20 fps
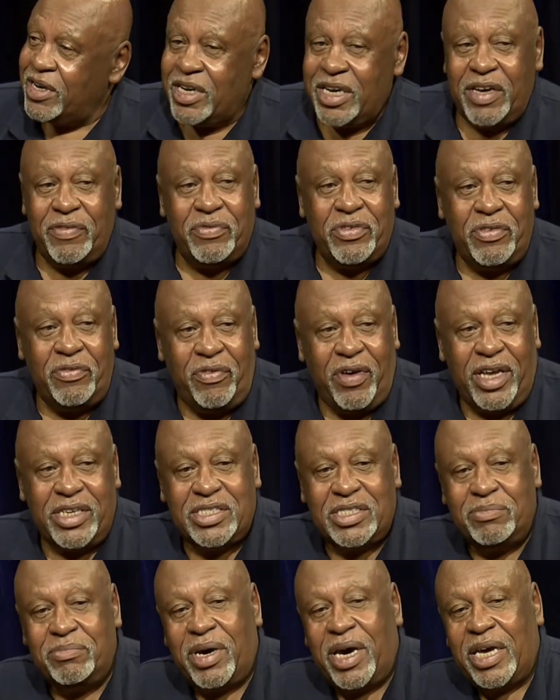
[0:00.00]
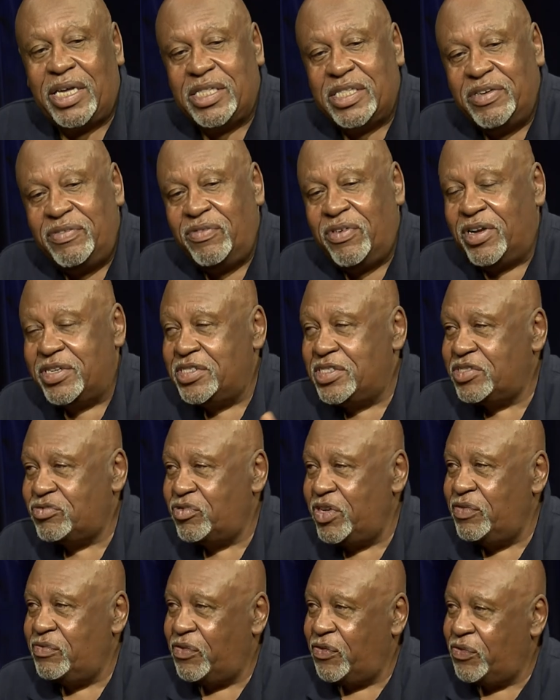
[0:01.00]
Right. If you've had somebody live on the
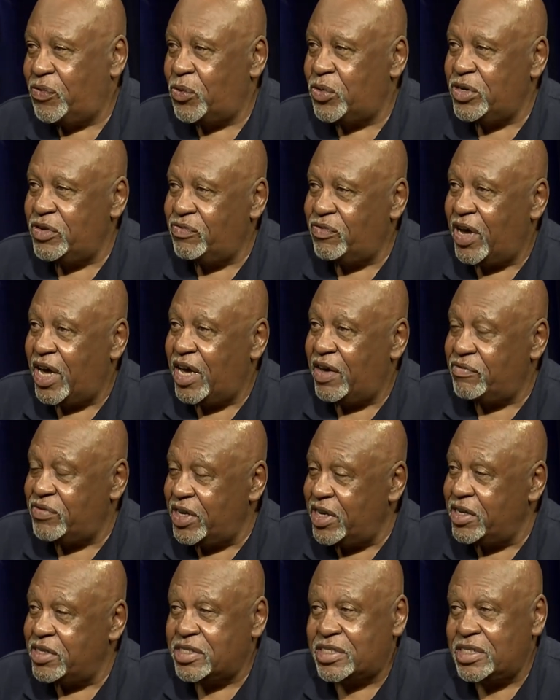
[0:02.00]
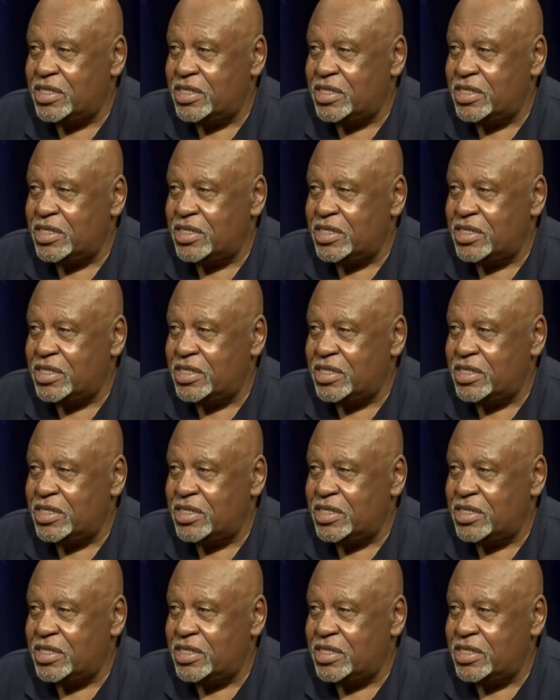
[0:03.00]
street for 45 years,